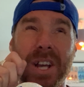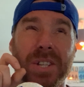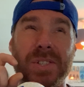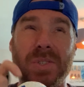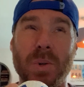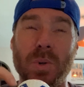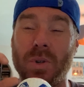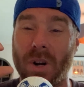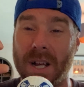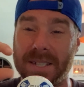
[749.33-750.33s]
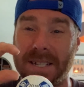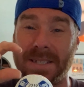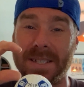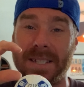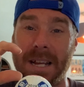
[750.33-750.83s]
Sawgrass has
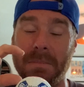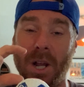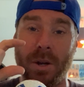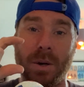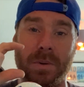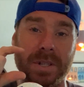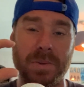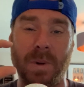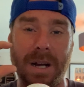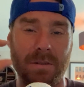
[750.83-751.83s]
the same logo on as well.